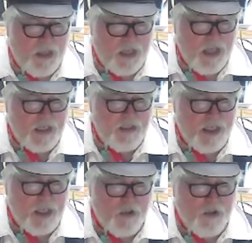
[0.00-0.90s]
the next
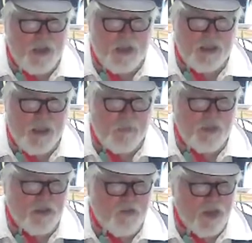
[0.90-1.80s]
chemical that's up
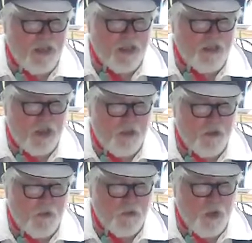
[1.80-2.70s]
in strength is
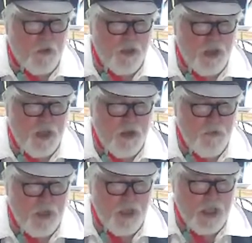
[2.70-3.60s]
called
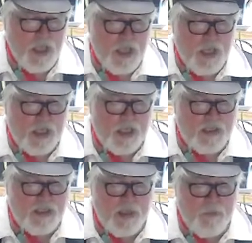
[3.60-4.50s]
Rotenone.
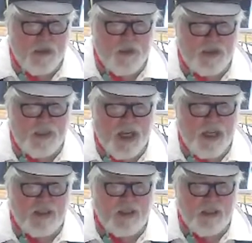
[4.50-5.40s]
This chemical is
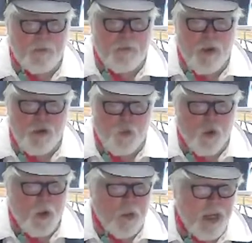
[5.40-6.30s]
toxic to both
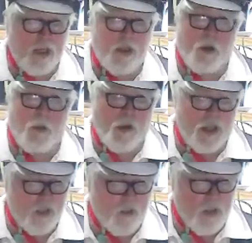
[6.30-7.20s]
warm and
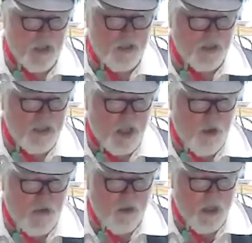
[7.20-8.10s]
cold-blooded creatures,
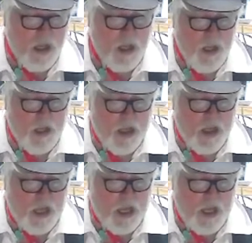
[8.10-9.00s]
however,
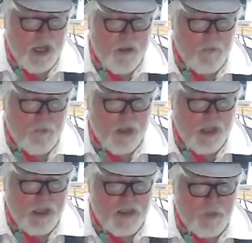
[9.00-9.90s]

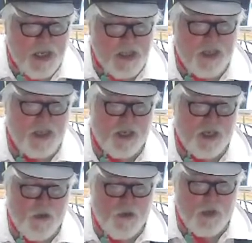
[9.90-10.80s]
but especially to
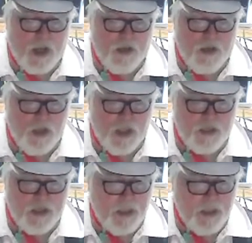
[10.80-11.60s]
cold-blooded ones,